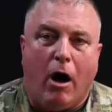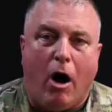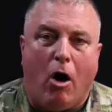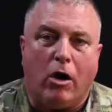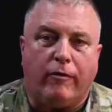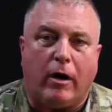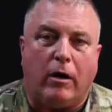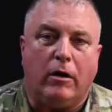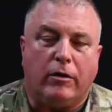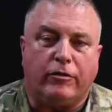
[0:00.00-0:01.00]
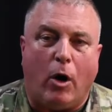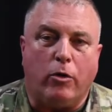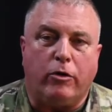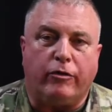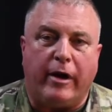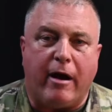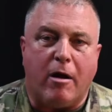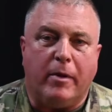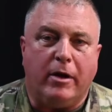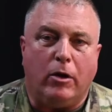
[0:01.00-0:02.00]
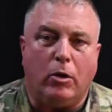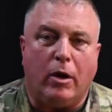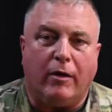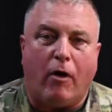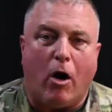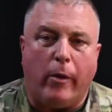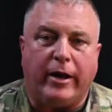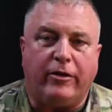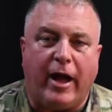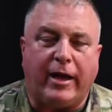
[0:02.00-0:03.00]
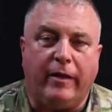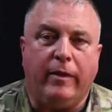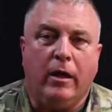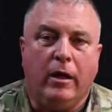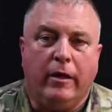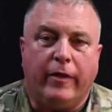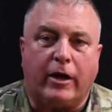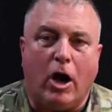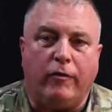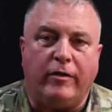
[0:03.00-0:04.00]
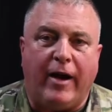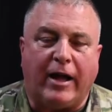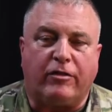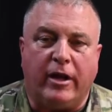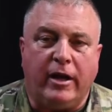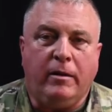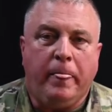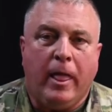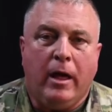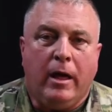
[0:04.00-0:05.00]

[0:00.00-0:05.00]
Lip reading: all of our soldiers and airmen who have already taken the COVID vaccine.